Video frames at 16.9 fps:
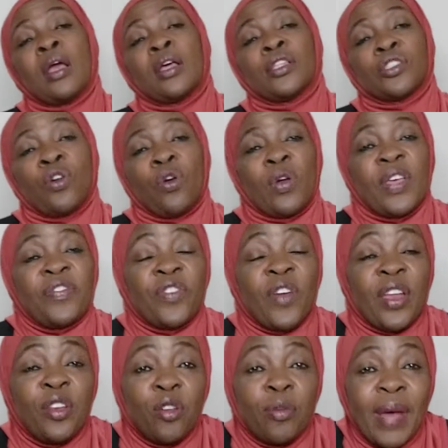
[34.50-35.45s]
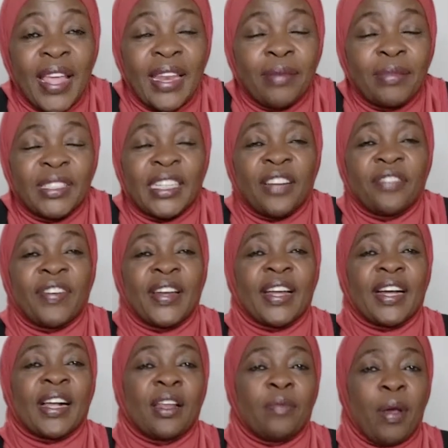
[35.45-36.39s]
So if you are new, my name is Sherifa,
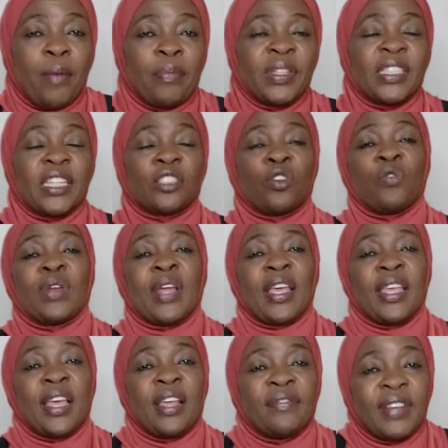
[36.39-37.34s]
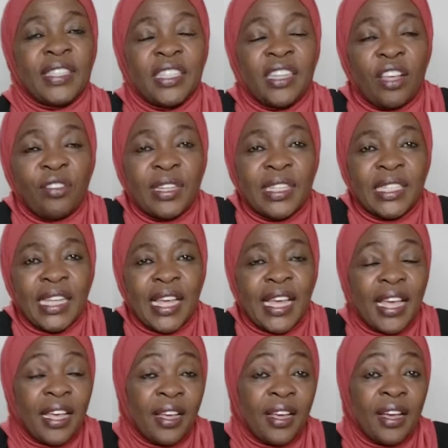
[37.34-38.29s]
Nakalema. I'm a business owner here in Virginia,
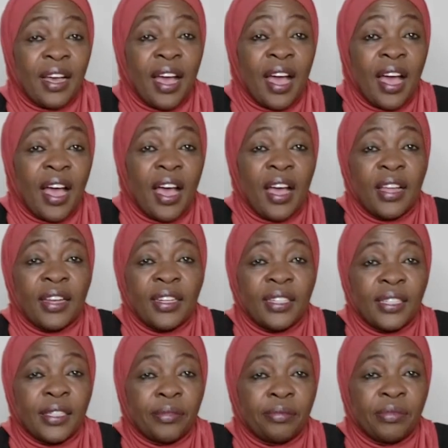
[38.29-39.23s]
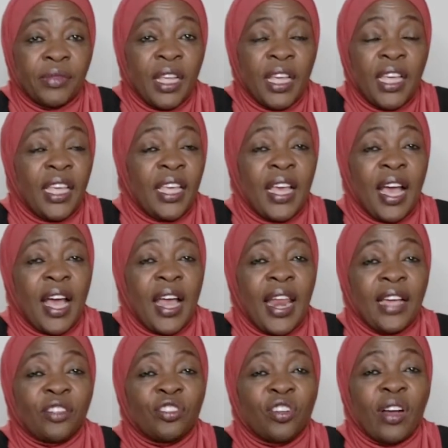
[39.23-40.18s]
USA. And here I
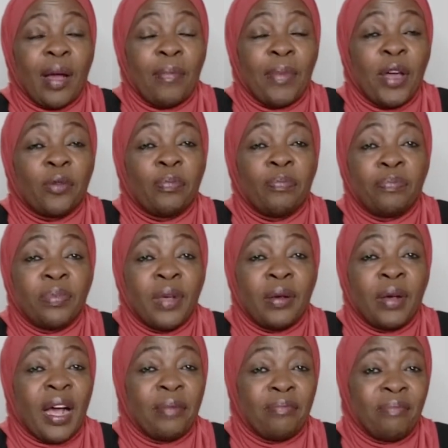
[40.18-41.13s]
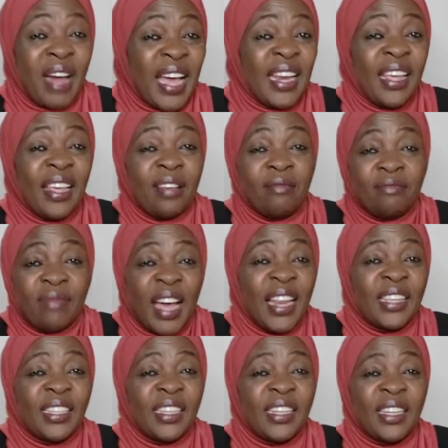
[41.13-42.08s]
like to talk about money,
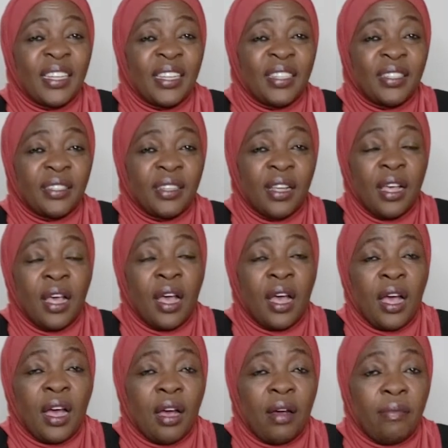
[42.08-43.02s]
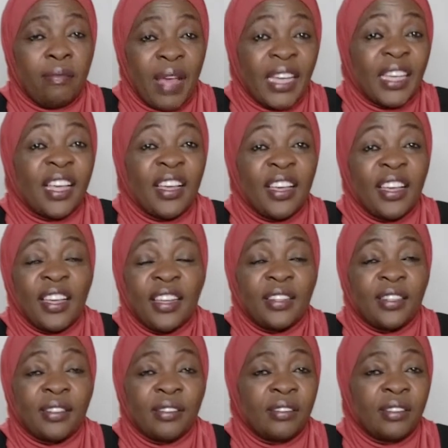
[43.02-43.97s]
managing it, making it,